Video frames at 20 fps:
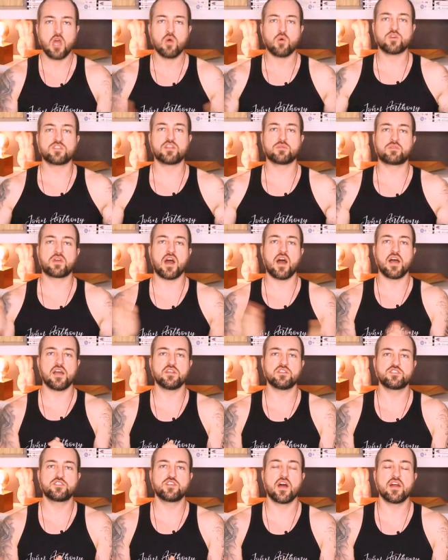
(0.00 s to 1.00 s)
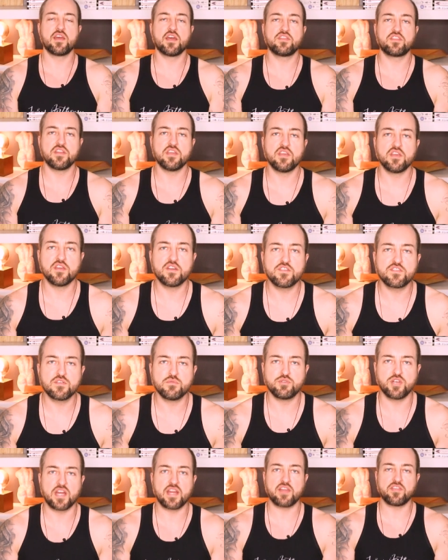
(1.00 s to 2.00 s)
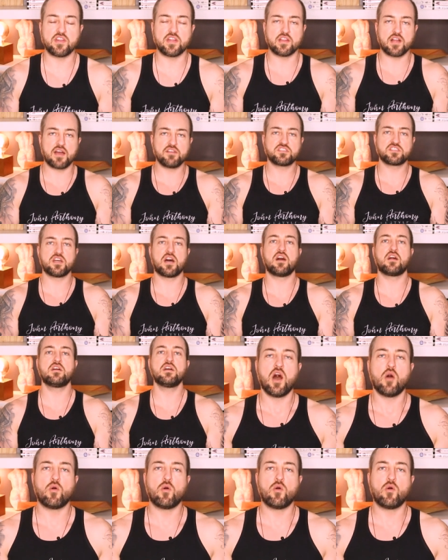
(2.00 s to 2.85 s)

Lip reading: What's up, guys? John Anthony here from John Anthony Lifestyle.